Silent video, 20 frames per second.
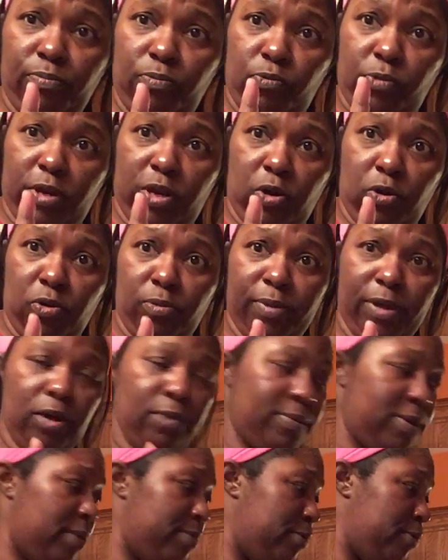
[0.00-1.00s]
one whole bell
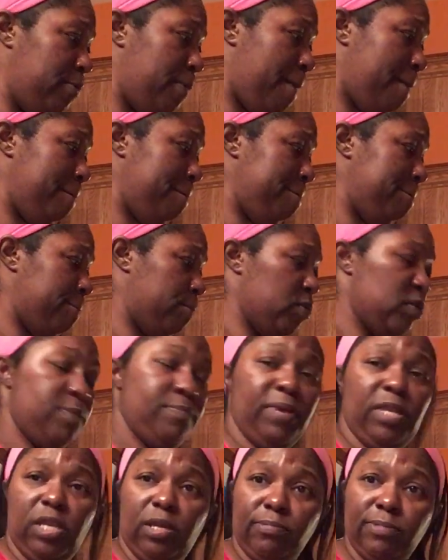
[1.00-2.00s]
pepper,
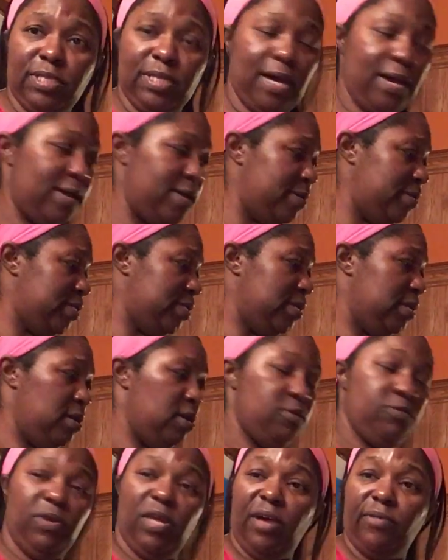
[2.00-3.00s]
medium size.
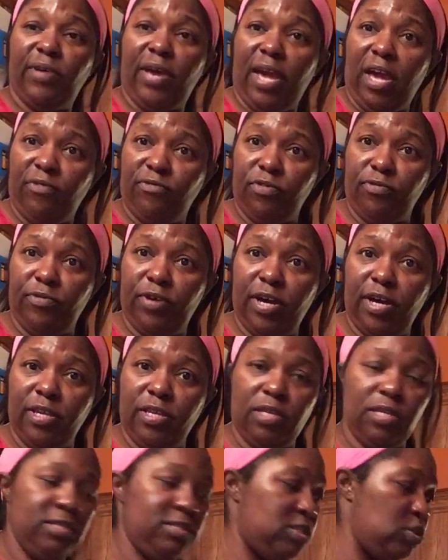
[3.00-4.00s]
We have half of an
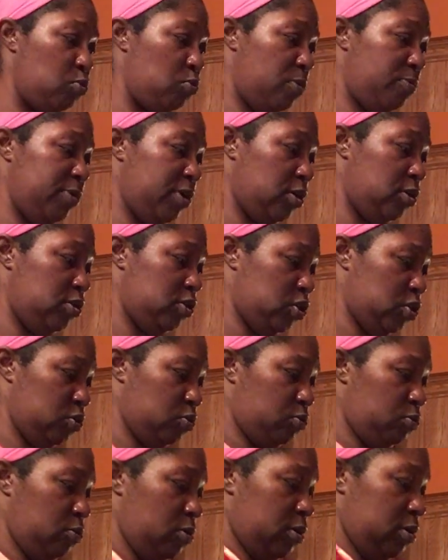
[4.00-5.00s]
onion. So what we're gonna do
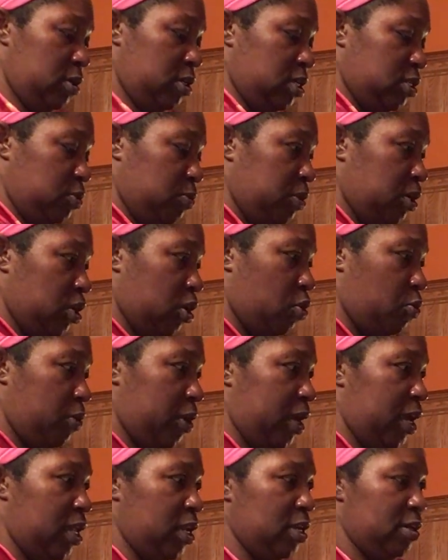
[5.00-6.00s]
is we're gonna go
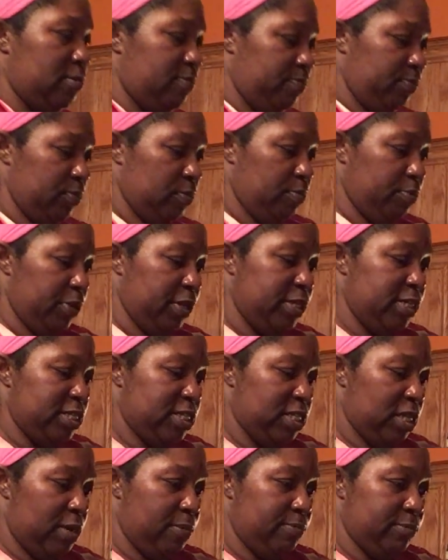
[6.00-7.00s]
ahead and blend
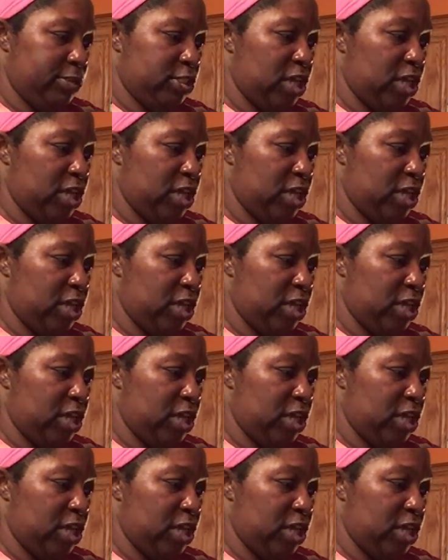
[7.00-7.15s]
this up.